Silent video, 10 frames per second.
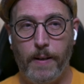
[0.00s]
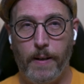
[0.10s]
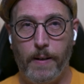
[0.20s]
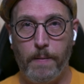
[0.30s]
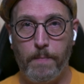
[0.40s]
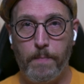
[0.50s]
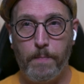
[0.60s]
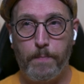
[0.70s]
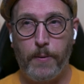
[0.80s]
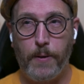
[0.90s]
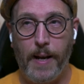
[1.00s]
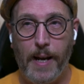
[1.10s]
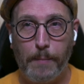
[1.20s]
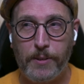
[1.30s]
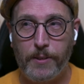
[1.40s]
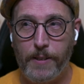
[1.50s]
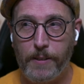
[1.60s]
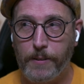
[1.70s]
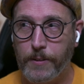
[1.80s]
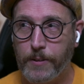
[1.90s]
Perhaps
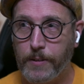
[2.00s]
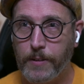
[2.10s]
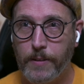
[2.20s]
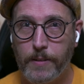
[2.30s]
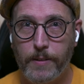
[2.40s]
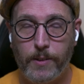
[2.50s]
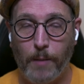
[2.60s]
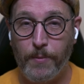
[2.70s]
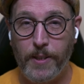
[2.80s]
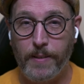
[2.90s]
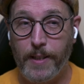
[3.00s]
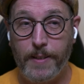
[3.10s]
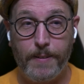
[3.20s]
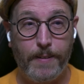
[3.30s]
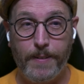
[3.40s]
there's something that